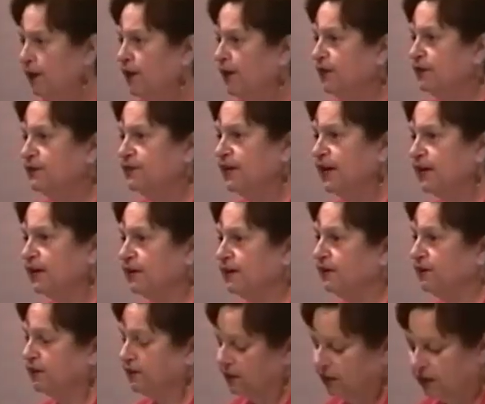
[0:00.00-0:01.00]
Second,
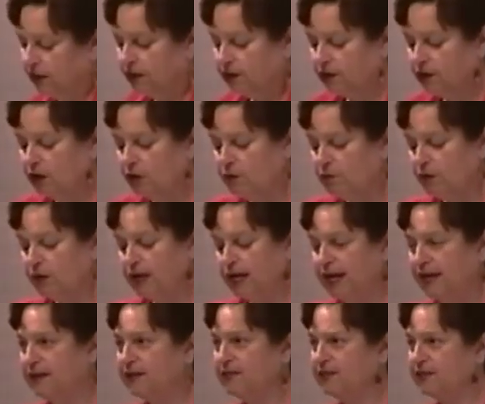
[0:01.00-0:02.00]
no
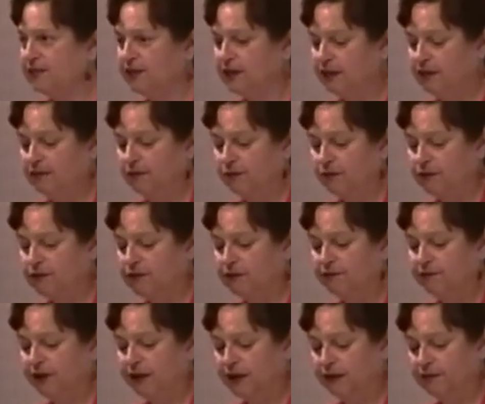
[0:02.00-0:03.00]
planned scheme for
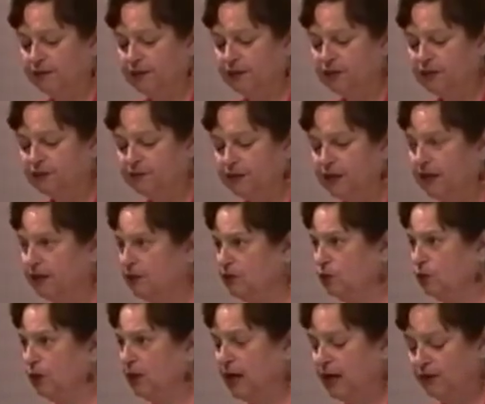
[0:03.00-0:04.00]
developing space
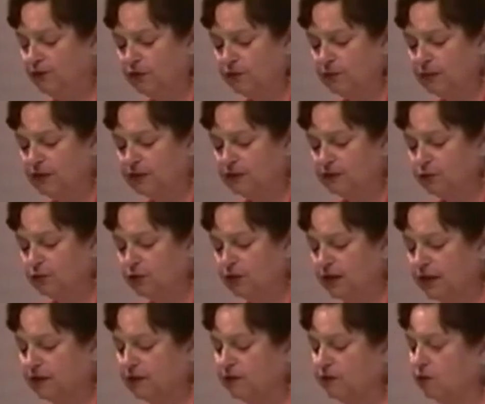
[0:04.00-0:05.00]
will ever be as
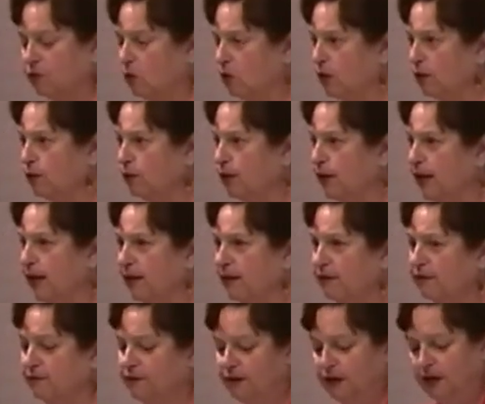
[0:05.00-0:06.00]
productive or
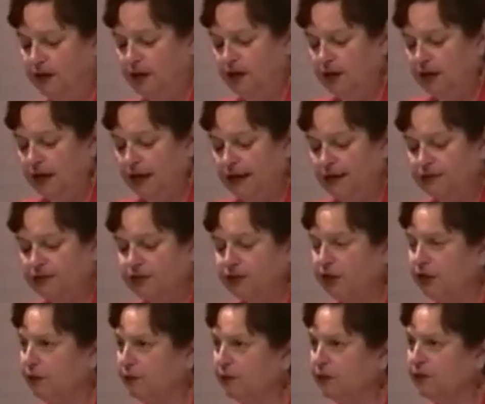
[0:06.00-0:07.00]
creative as the
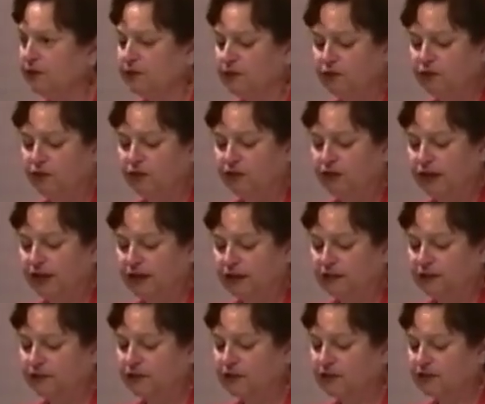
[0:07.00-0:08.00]
cumulative effect
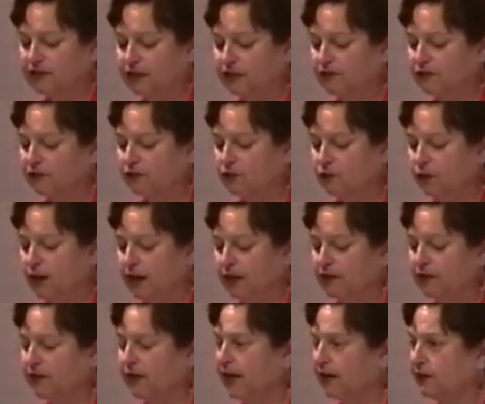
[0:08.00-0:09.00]
of the
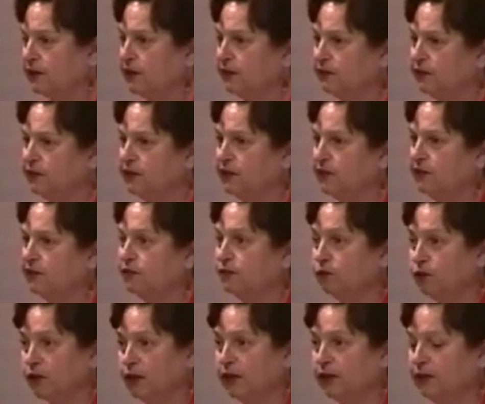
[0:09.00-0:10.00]
self-directed activities of
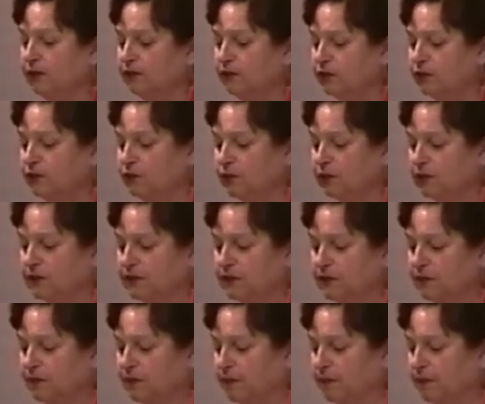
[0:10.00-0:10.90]
free individuals.